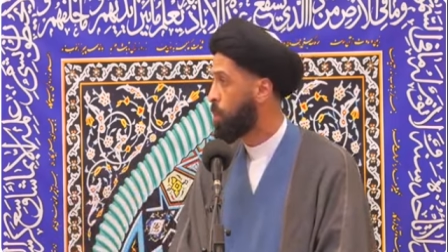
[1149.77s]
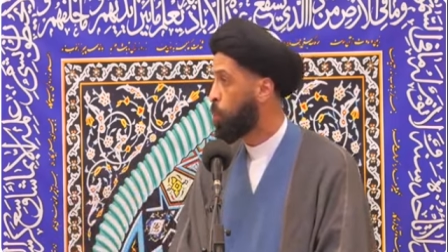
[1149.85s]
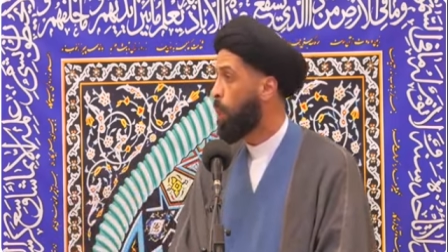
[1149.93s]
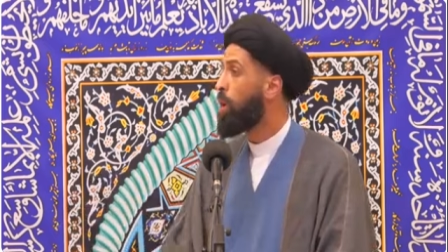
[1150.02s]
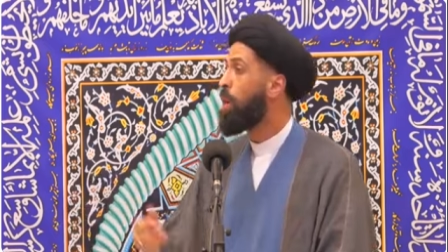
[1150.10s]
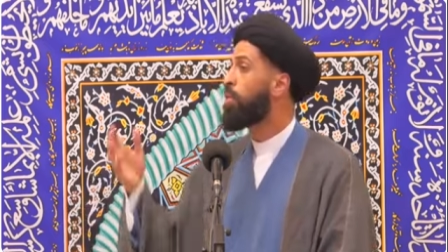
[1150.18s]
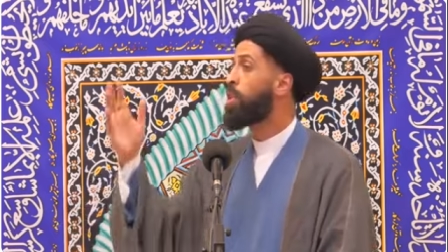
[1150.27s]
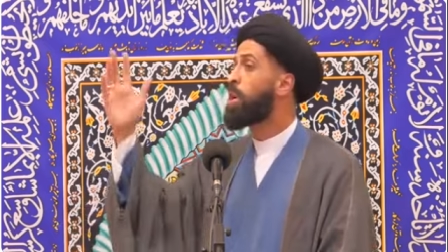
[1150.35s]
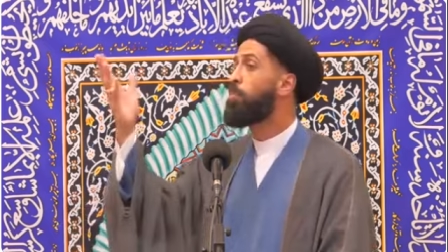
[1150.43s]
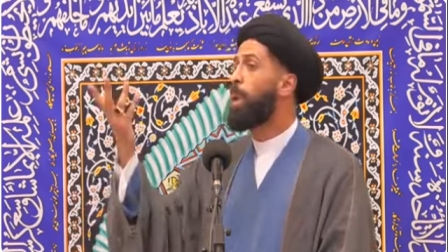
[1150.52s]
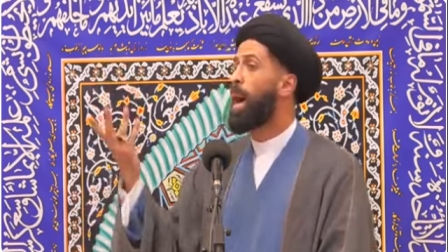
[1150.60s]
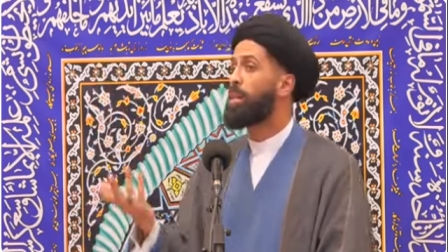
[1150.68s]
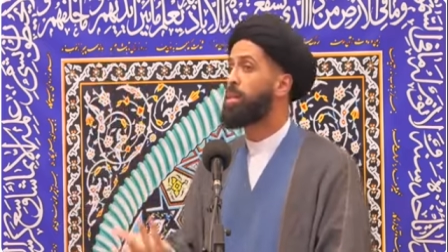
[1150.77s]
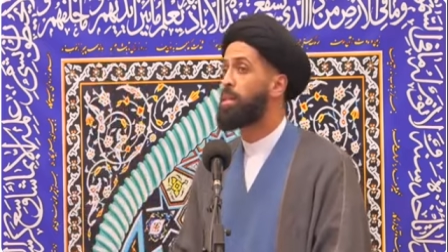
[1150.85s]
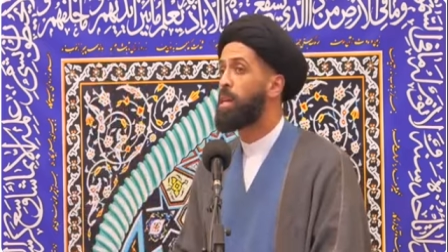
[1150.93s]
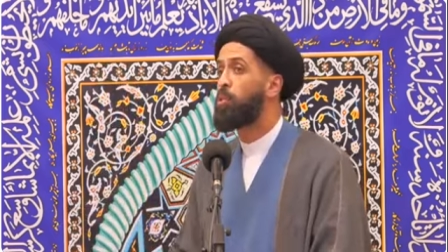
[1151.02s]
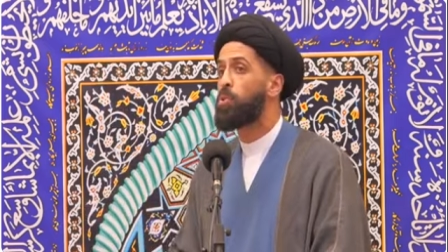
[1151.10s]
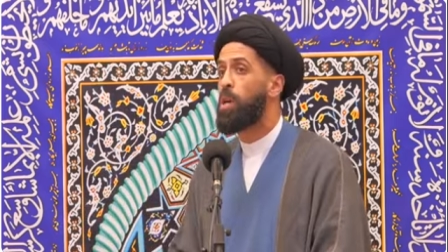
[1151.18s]
Where are the combatants
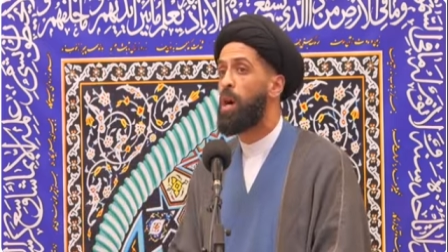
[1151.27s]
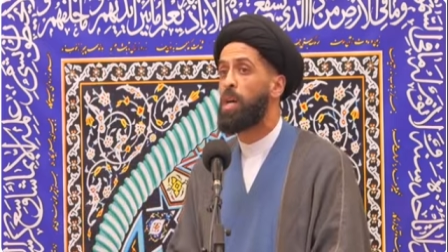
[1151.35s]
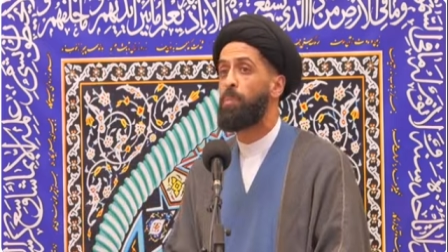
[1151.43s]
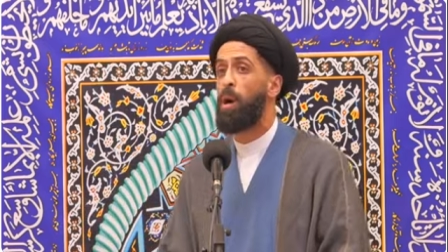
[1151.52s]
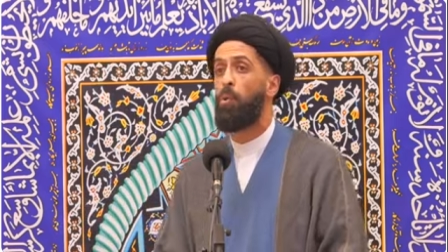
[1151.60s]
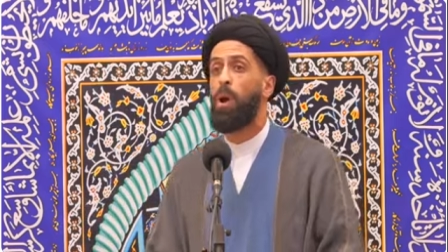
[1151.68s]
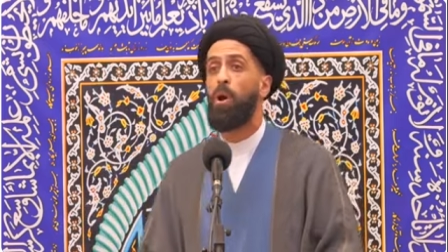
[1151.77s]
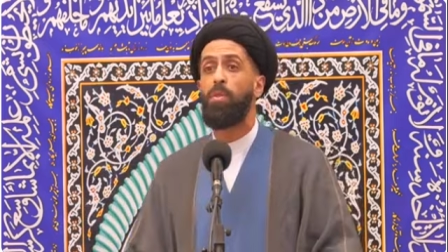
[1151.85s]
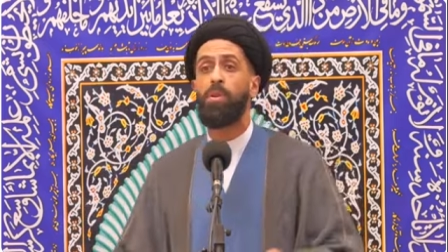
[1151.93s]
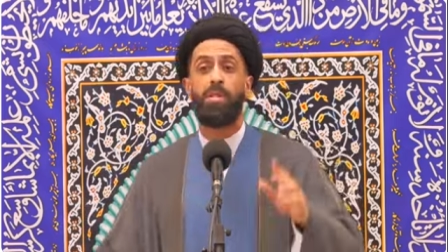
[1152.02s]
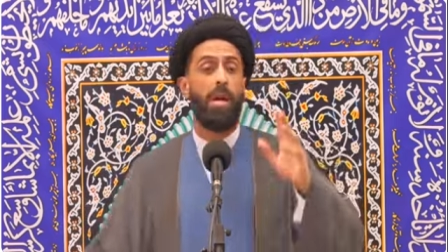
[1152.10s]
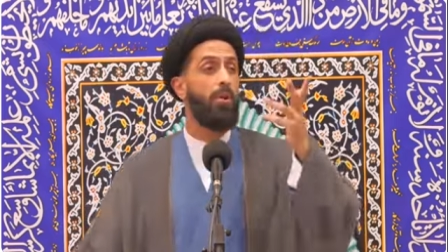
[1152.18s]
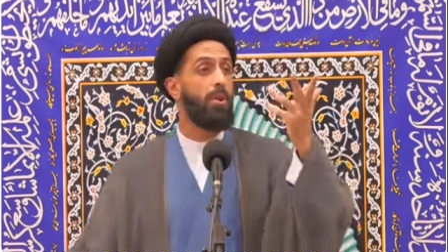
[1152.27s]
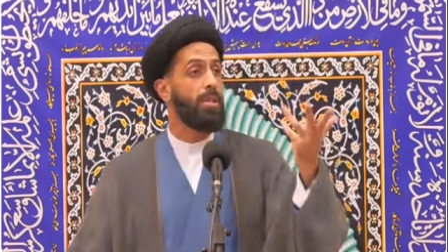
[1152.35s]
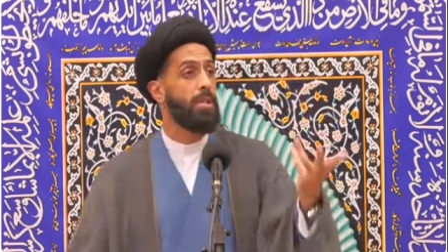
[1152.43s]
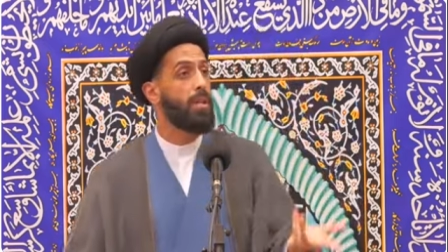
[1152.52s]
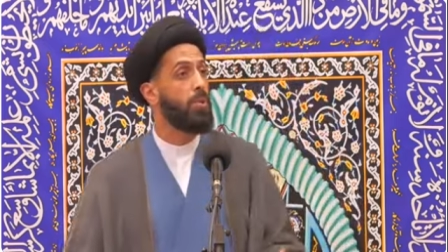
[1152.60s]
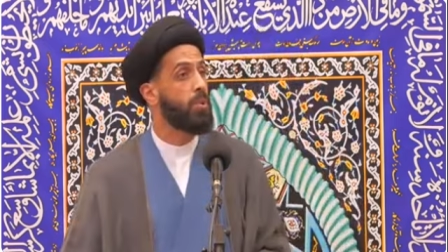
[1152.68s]
that you talk about? Where are the
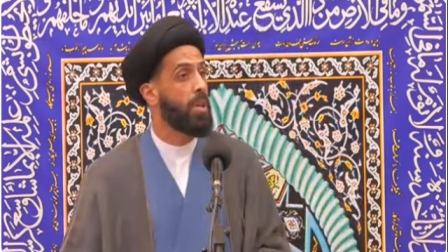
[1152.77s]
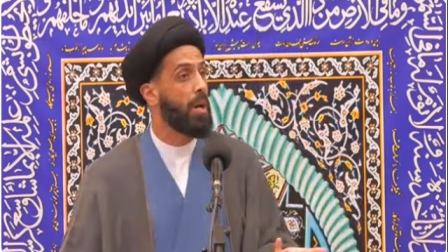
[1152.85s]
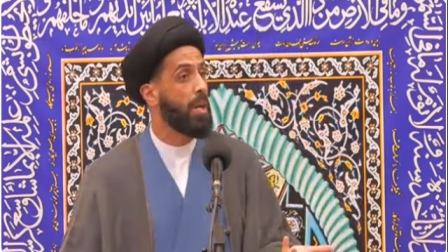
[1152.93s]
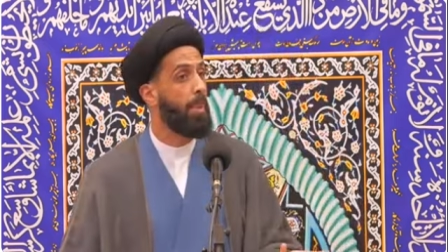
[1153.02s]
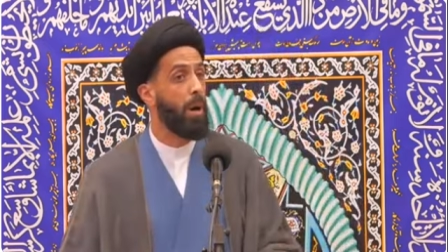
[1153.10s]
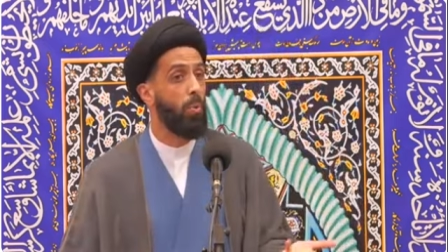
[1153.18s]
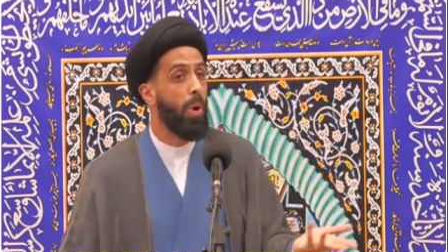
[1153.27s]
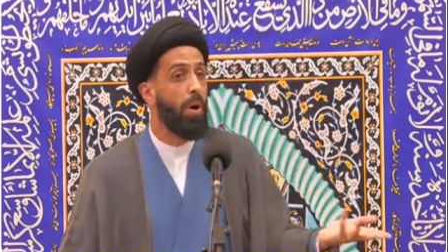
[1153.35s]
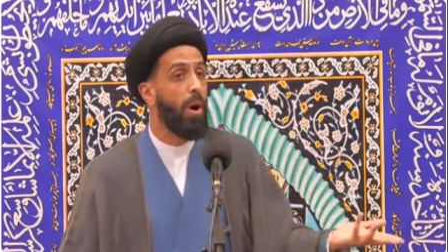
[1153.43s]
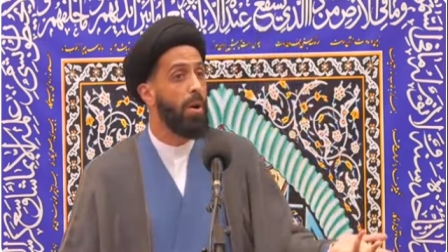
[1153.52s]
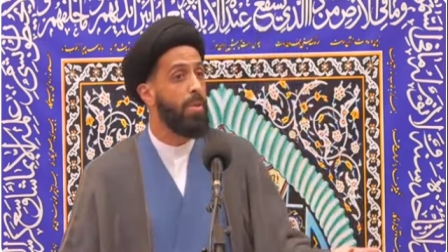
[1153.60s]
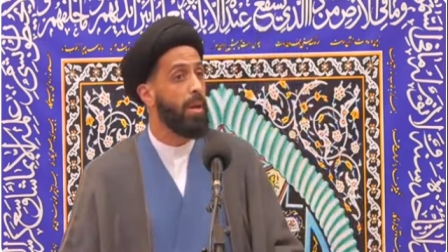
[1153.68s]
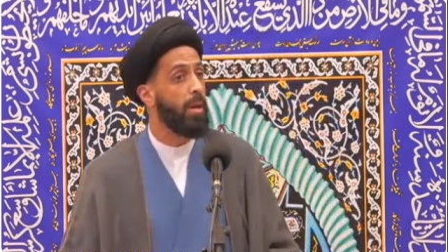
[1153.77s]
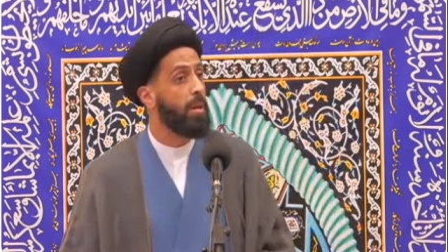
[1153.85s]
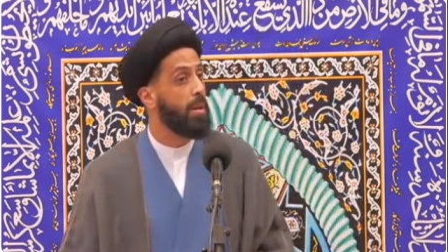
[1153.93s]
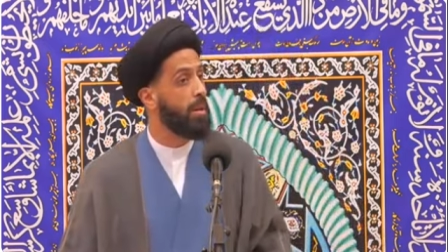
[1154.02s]
terrorists that you talk about? Where are they?